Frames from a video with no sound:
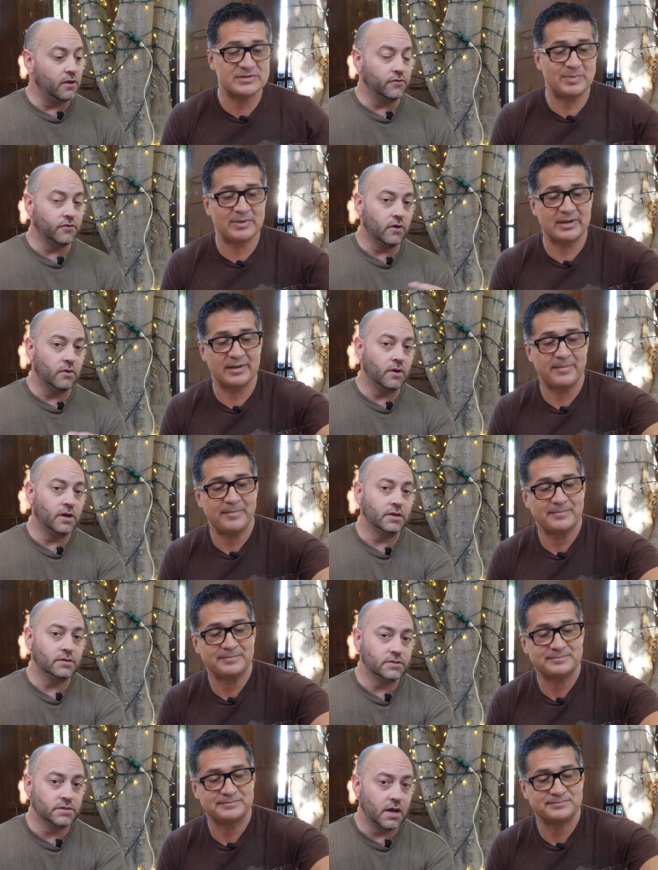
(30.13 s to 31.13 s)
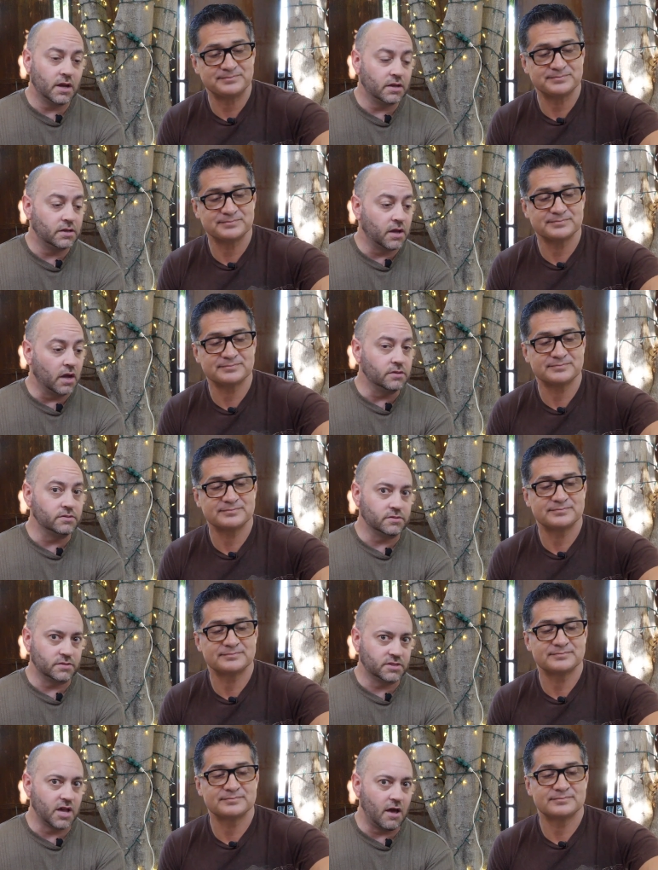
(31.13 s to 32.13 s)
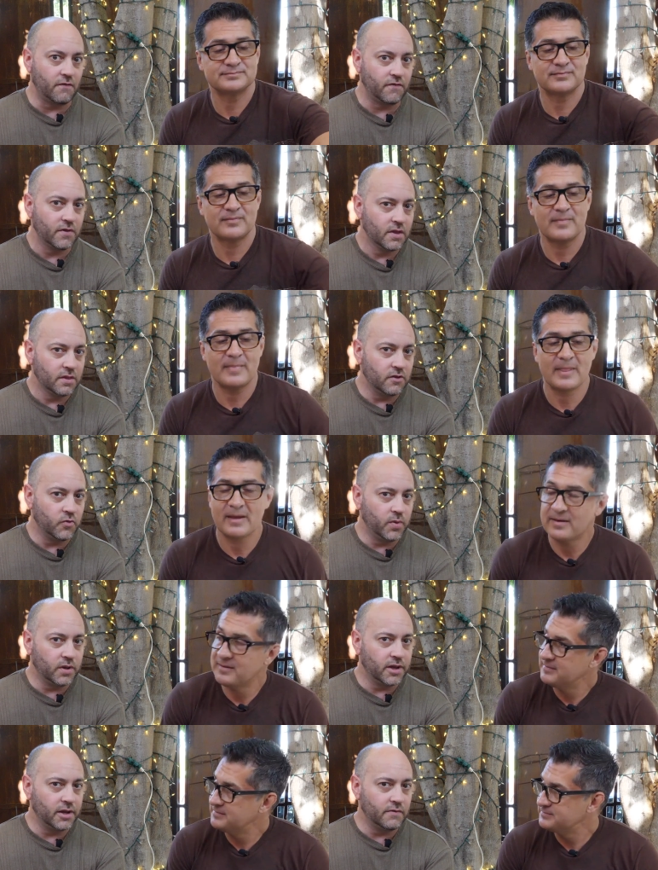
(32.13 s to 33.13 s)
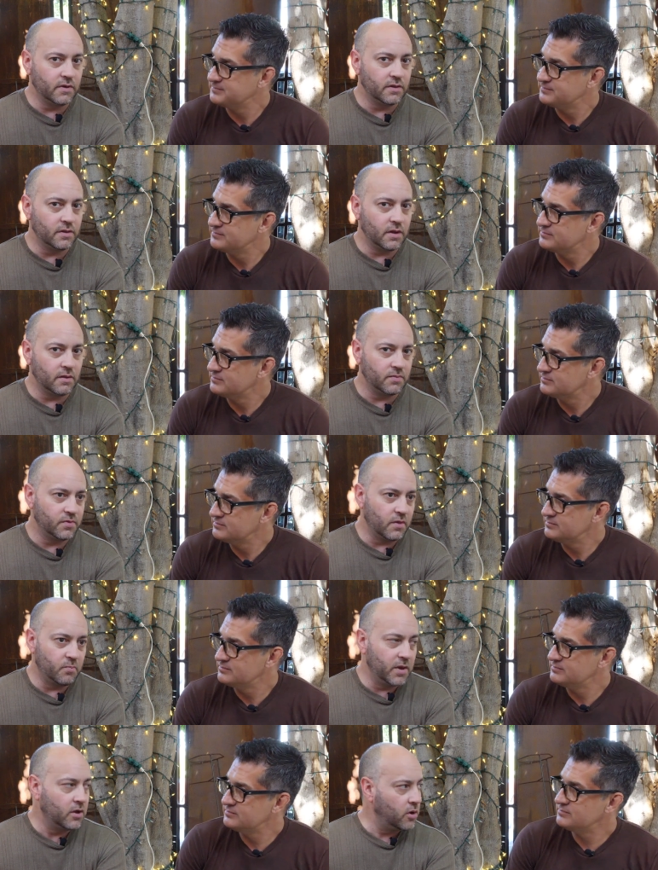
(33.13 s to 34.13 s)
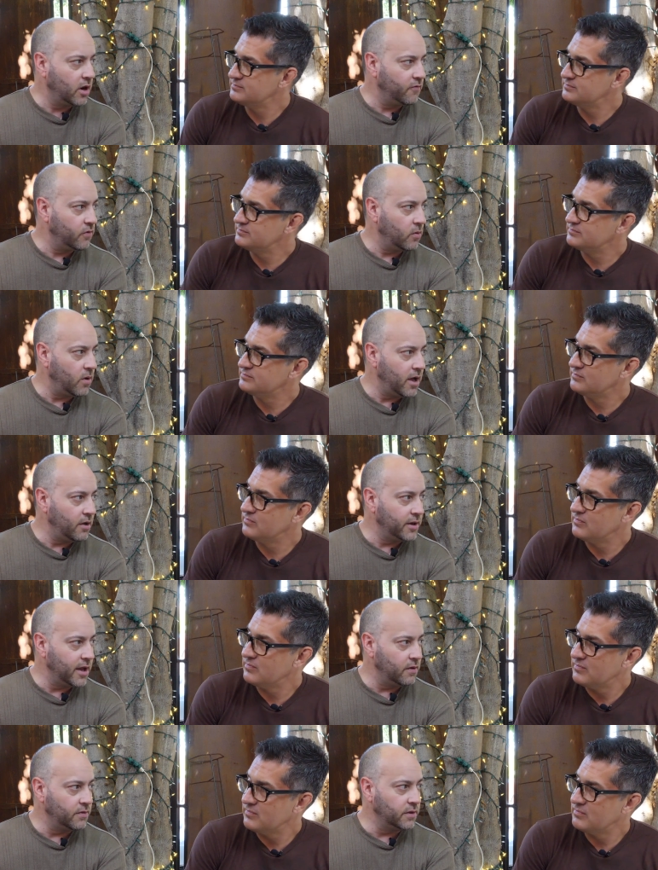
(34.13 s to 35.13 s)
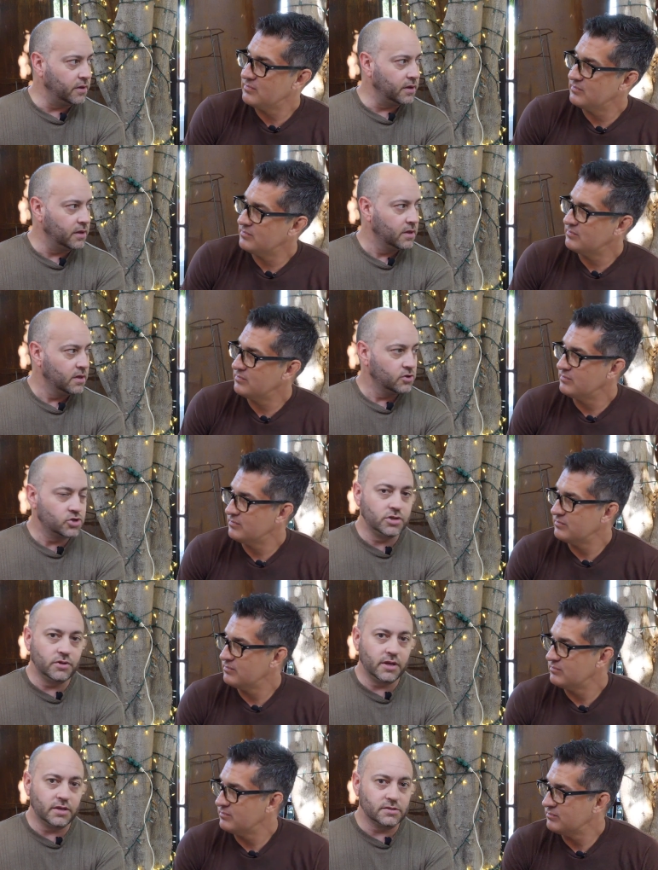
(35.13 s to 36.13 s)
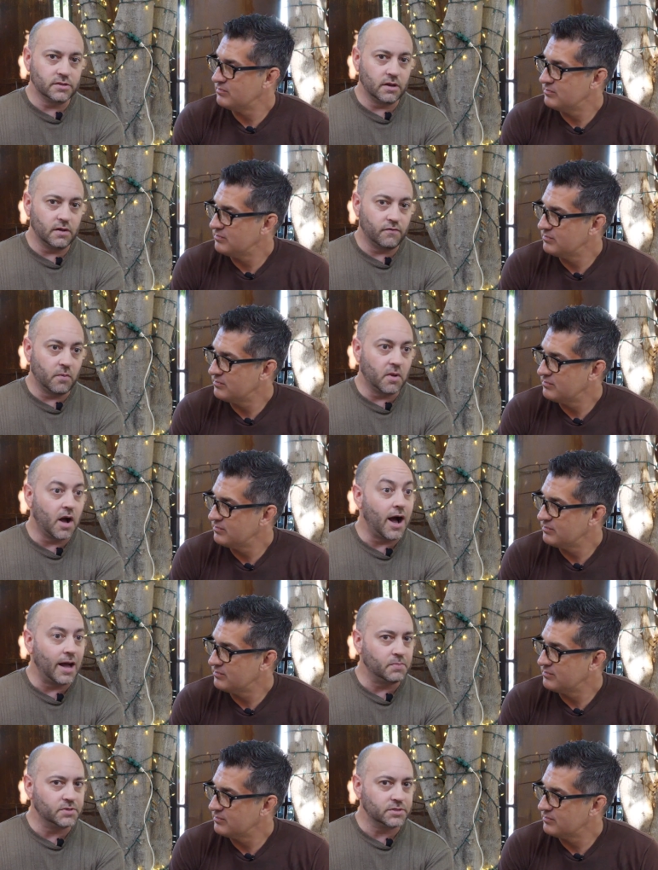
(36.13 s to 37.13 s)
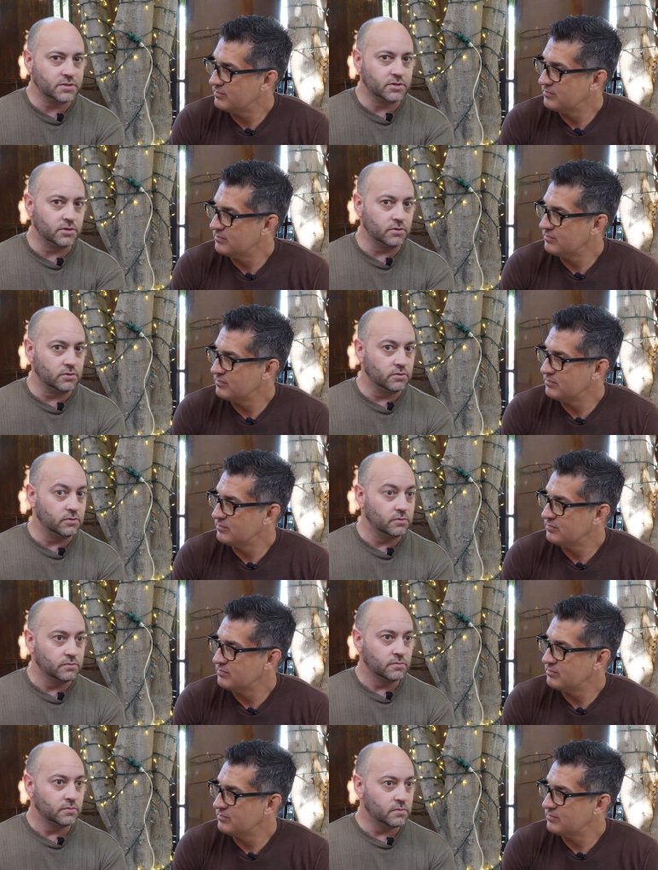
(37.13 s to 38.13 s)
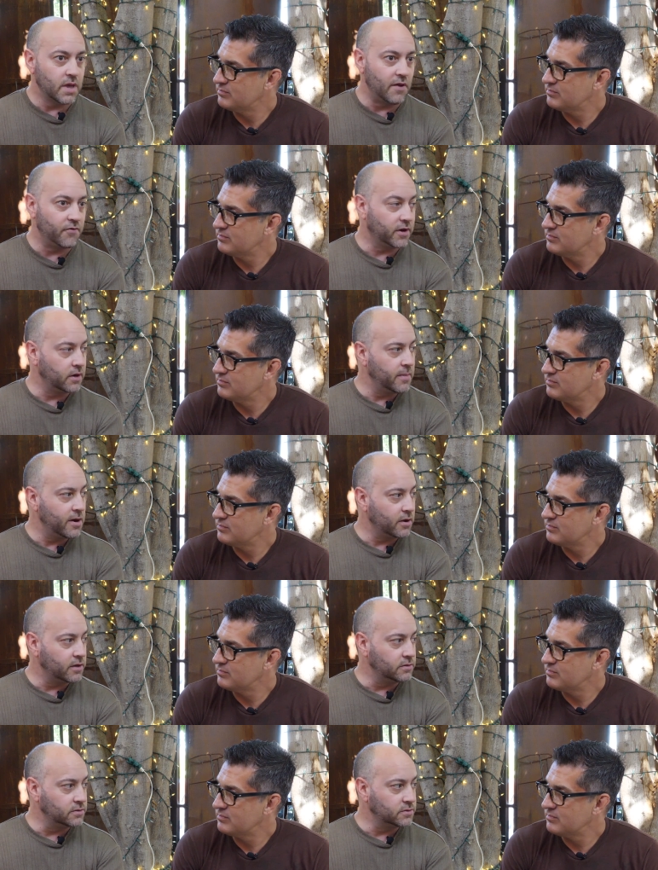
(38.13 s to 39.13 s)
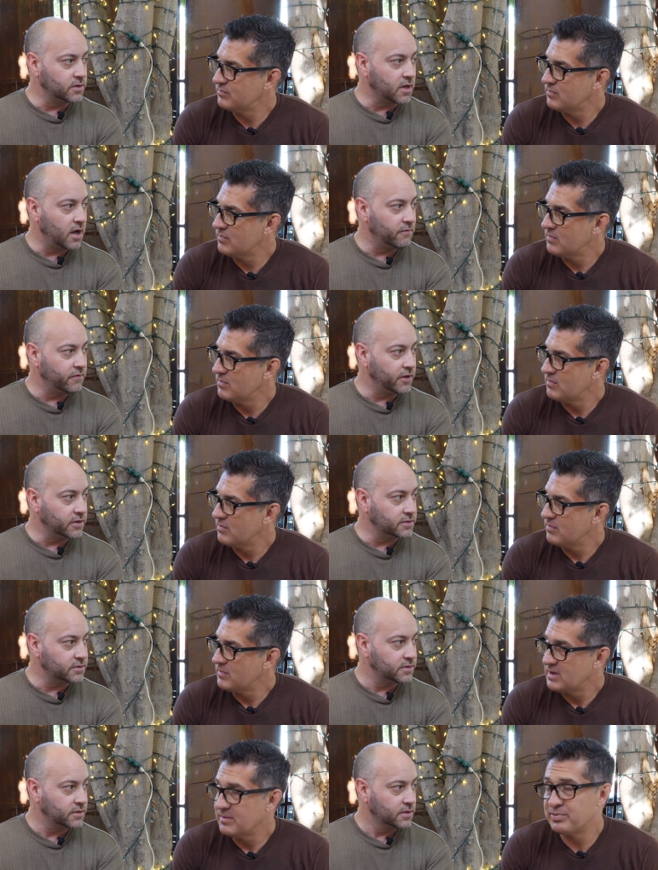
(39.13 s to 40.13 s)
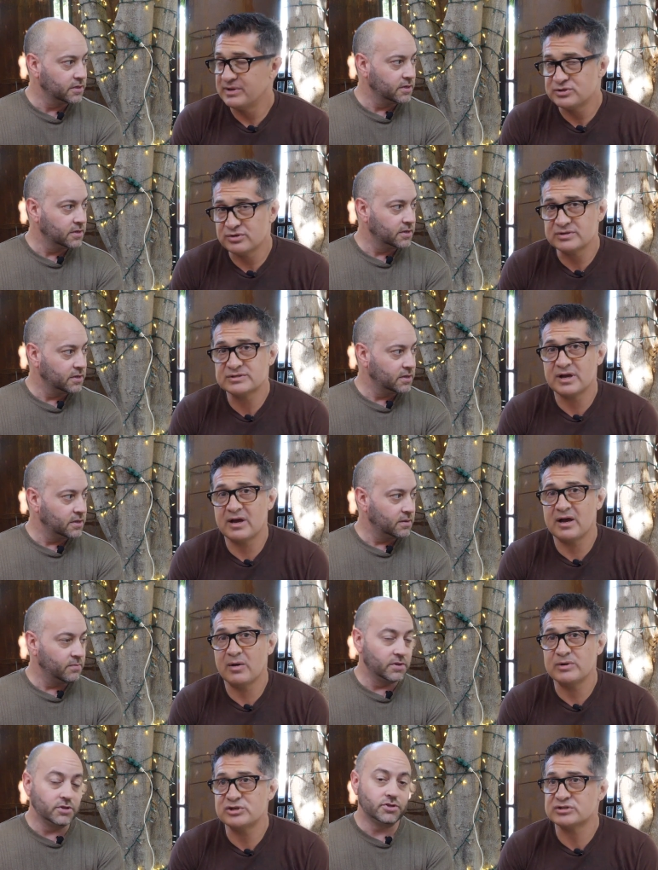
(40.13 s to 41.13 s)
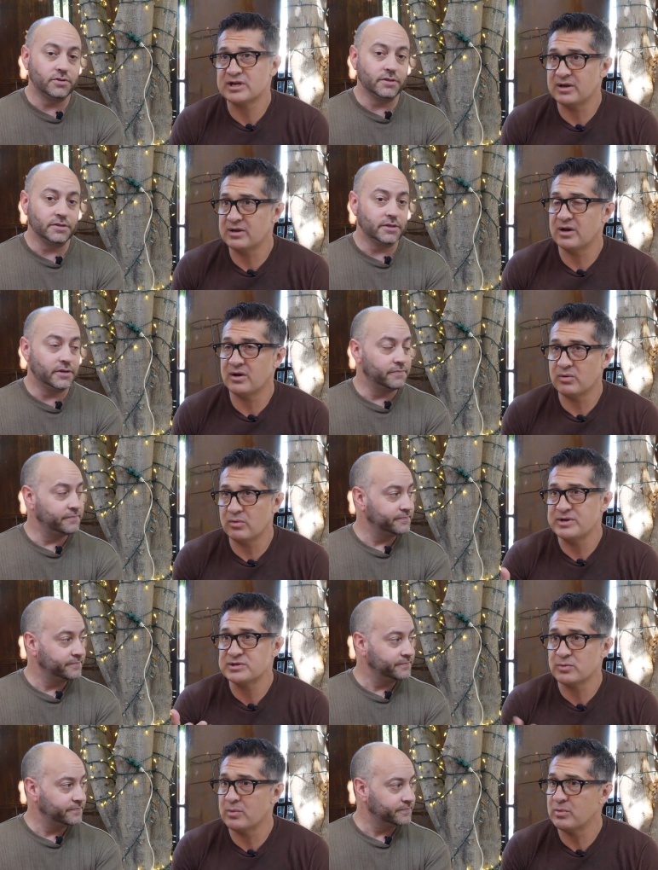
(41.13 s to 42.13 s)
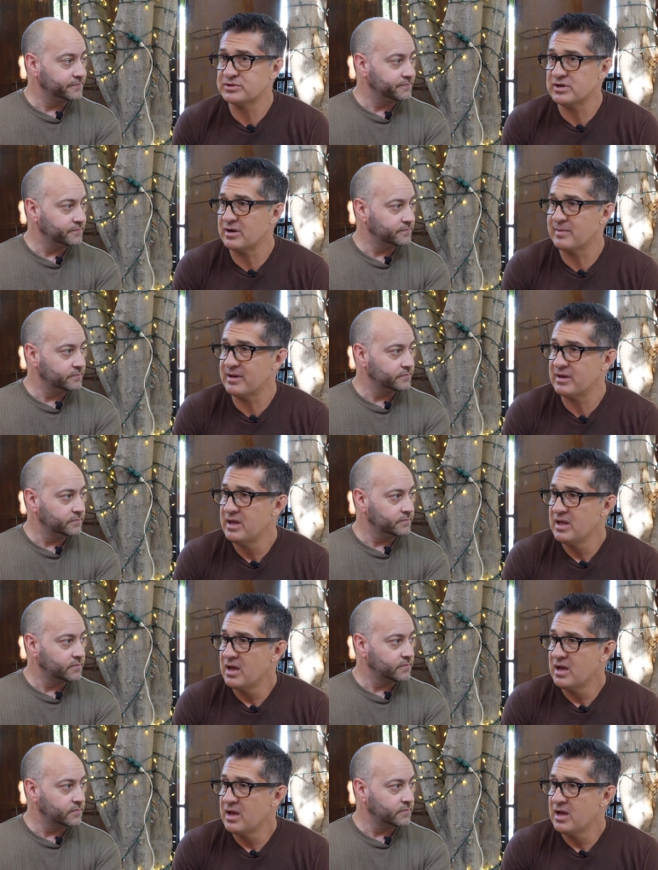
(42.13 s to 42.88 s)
Speaker 1: also uh, uh, gun stuff. There's been kind of a, a it's been going on for a while now. The uh, shootings uh, from cops to African Americans, the conflicts, police shootings. Uh, we police just shootings, had a, a recent one we'll talk about